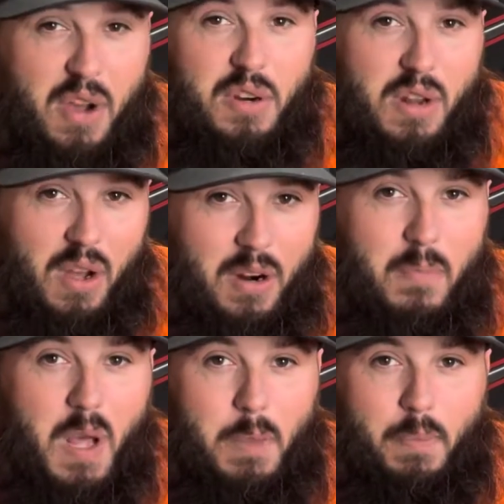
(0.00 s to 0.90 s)
$700, $800 a
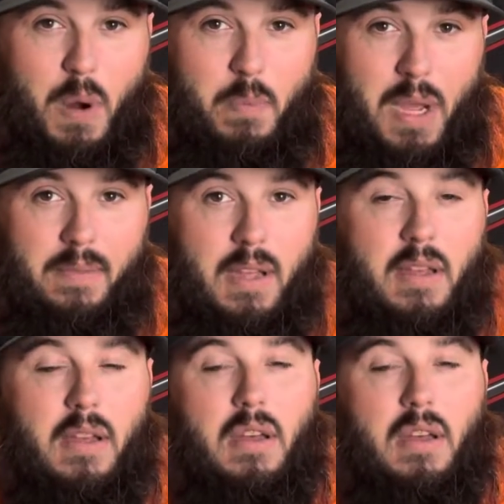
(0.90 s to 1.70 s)
month boat payment.